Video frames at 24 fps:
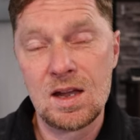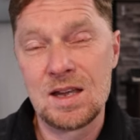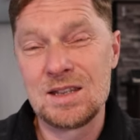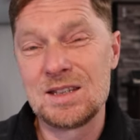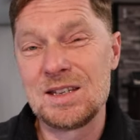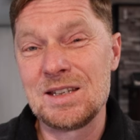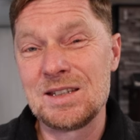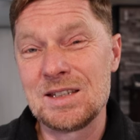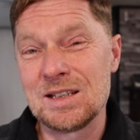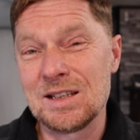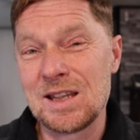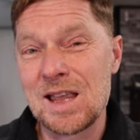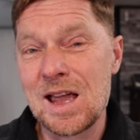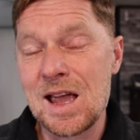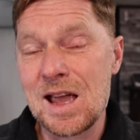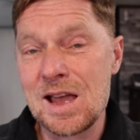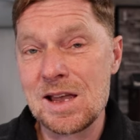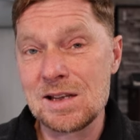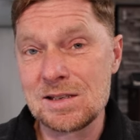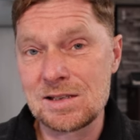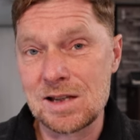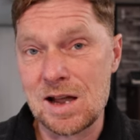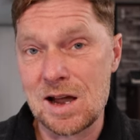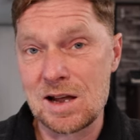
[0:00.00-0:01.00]
And then the
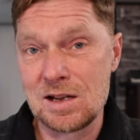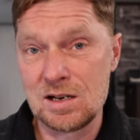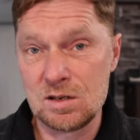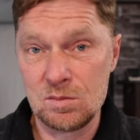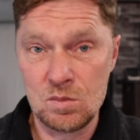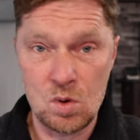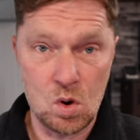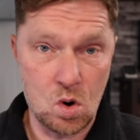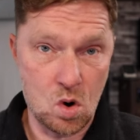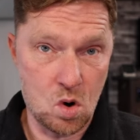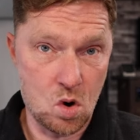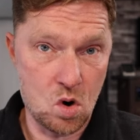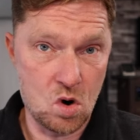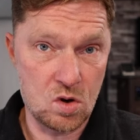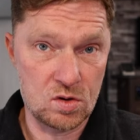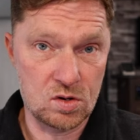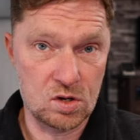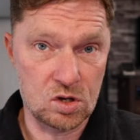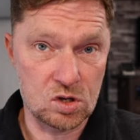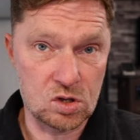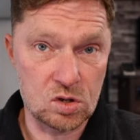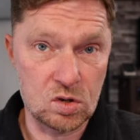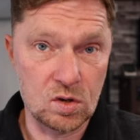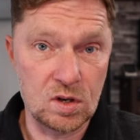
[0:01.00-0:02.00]
last item
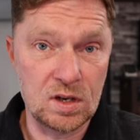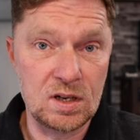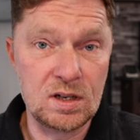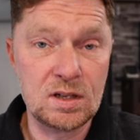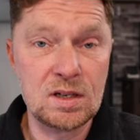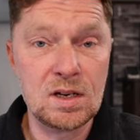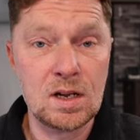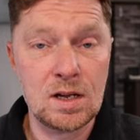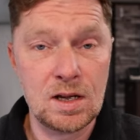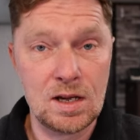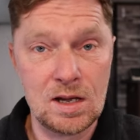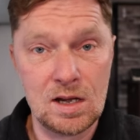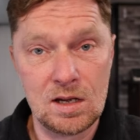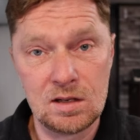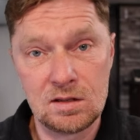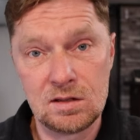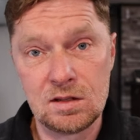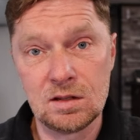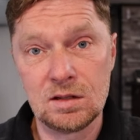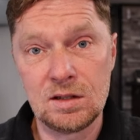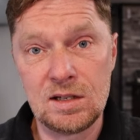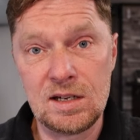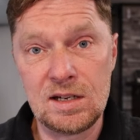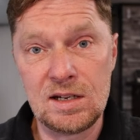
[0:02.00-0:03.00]
on the screen is
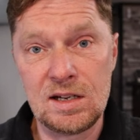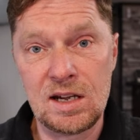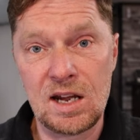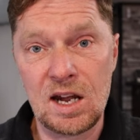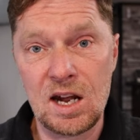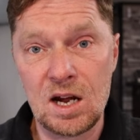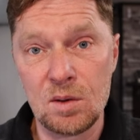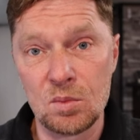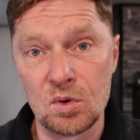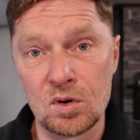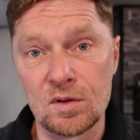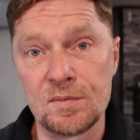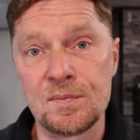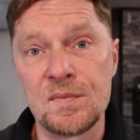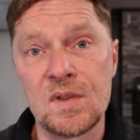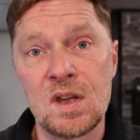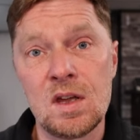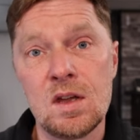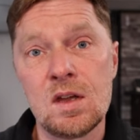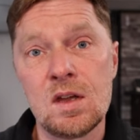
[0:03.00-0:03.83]
delete camera.